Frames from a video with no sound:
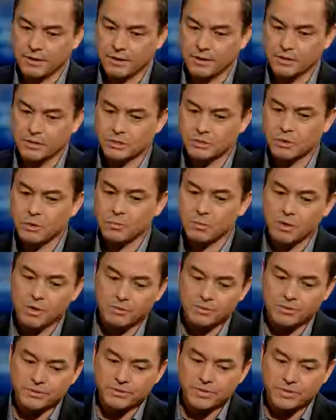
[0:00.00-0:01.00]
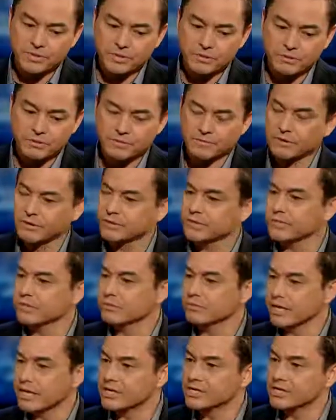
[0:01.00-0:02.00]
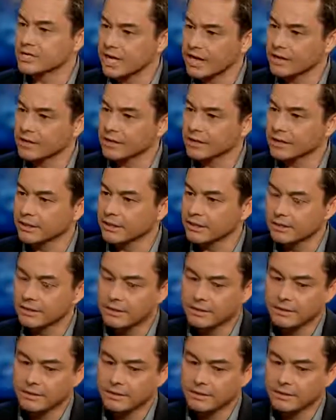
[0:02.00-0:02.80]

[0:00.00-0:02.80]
our sole purpose in the universe is relationality.